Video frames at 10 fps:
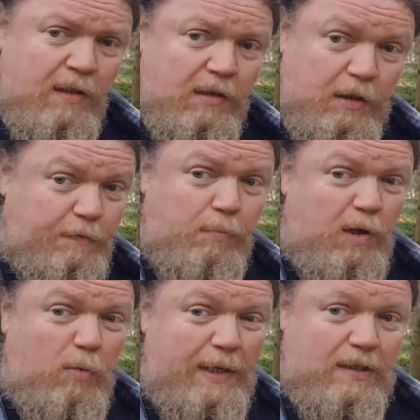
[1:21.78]
Just film
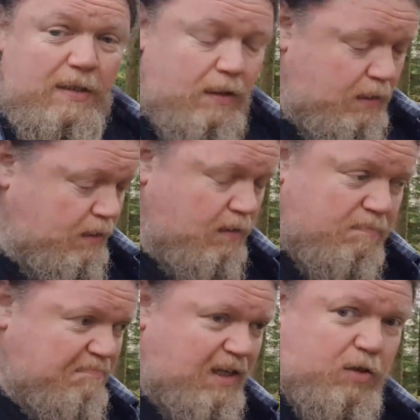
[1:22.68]
little bits.
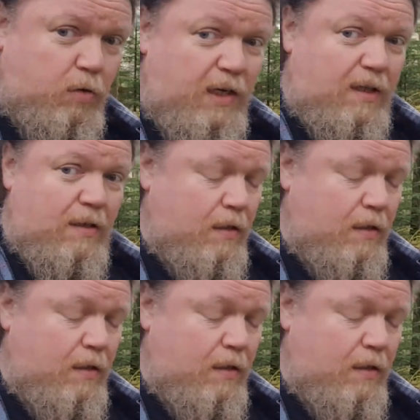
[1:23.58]
That's all you need.